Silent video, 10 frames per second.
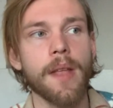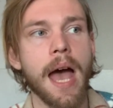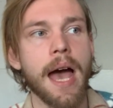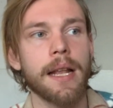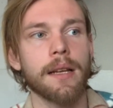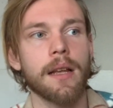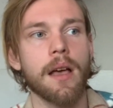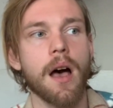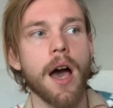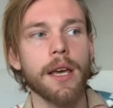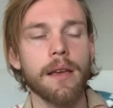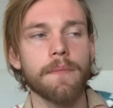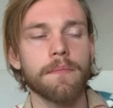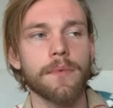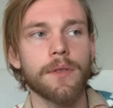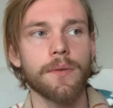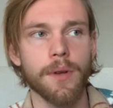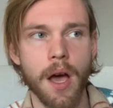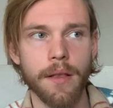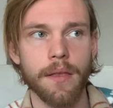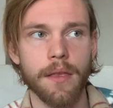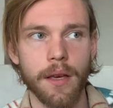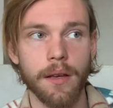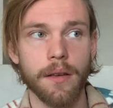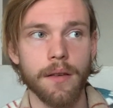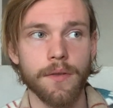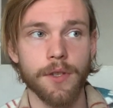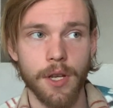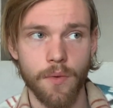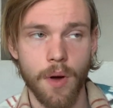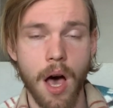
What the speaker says: And I do not think so.